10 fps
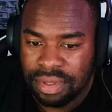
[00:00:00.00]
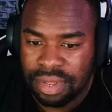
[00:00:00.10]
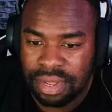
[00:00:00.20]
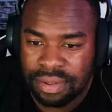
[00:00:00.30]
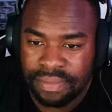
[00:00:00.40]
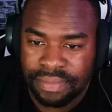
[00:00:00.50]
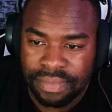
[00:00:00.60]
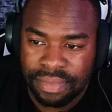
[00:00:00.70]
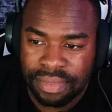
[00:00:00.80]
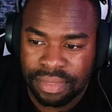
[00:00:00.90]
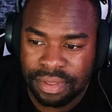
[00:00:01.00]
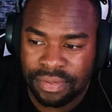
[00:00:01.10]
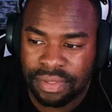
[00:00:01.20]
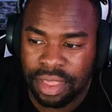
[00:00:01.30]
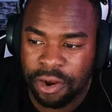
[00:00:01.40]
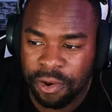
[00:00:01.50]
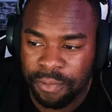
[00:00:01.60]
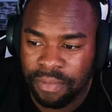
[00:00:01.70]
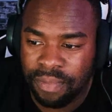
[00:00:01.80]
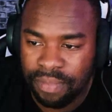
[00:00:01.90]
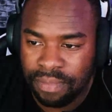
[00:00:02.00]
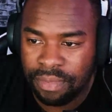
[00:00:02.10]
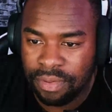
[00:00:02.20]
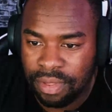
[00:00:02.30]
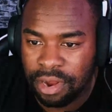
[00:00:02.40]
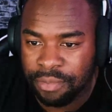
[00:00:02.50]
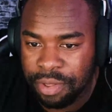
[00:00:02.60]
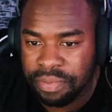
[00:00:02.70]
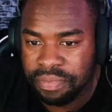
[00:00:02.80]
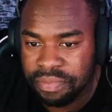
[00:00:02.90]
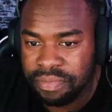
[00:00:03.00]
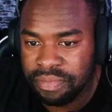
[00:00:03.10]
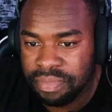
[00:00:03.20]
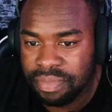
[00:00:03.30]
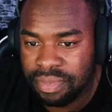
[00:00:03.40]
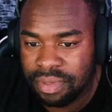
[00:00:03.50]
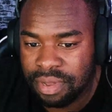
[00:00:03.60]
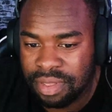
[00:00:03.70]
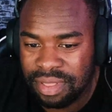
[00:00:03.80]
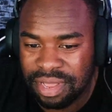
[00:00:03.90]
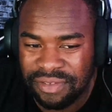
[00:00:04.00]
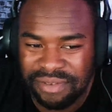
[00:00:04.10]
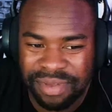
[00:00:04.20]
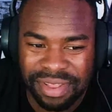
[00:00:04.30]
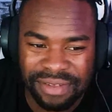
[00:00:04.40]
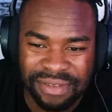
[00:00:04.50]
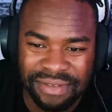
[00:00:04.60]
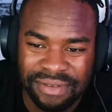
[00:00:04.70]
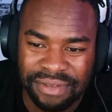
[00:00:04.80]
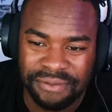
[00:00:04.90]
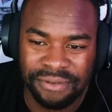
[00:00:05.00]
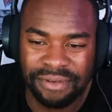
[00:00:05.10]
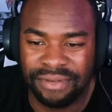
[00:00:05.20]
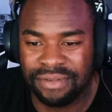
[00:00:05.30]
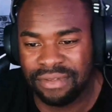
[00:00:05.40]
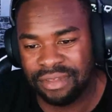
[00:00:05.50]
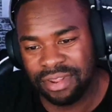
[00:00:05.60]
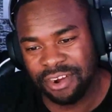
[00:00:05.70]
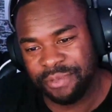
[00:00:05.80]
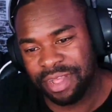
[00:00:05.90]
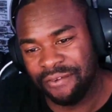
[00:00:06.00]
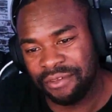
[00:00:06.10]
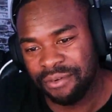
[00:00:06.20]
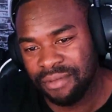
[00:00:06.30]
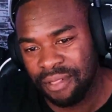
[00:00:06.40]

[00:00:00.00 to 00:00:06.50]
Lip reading: The scare me. Because the itchy, man, you just, you never be comfortable.